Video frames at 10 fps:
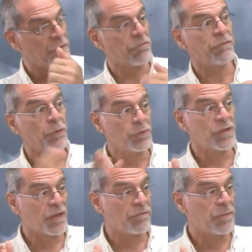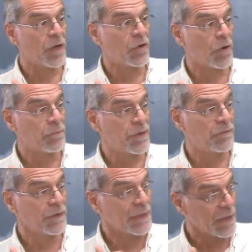They refused to give me a copy
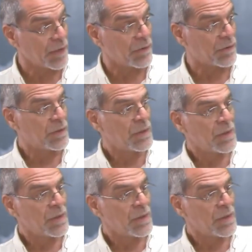of it here.